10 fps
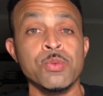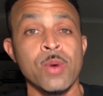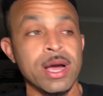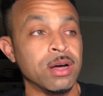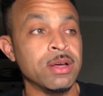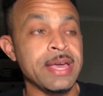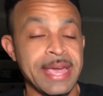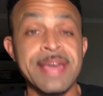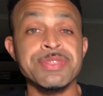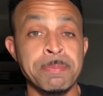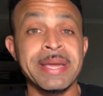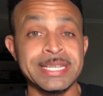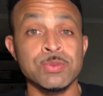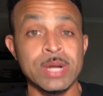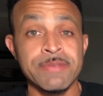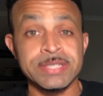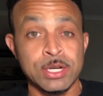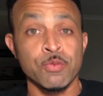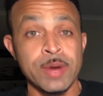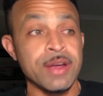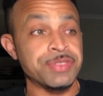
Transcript: well in the biggest win of his career,